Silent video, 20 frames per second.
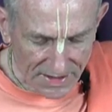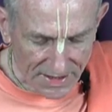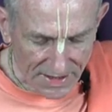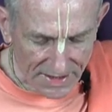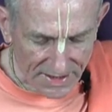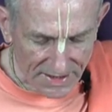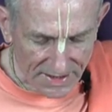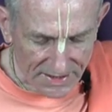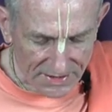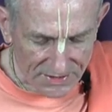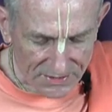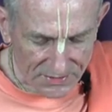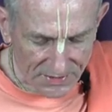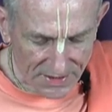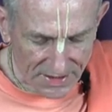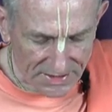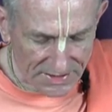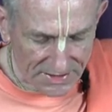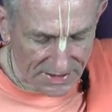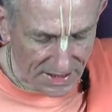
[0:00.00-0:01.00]
Their ears
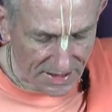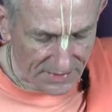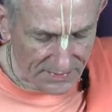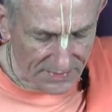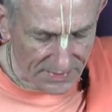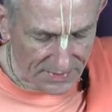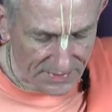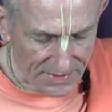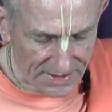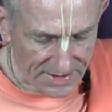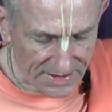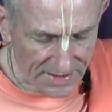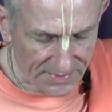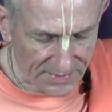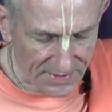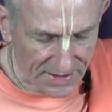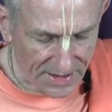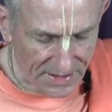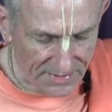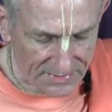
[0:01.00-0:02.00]
raise up and they
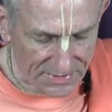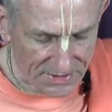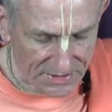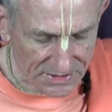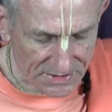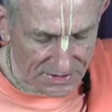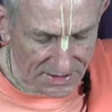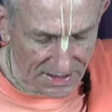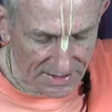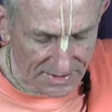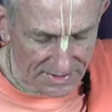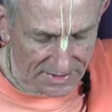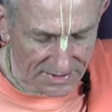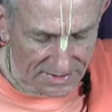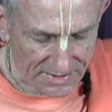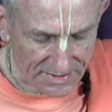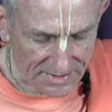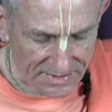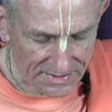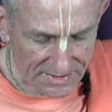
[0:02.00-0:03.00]
become
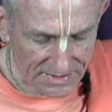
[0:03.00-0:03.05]
stunned.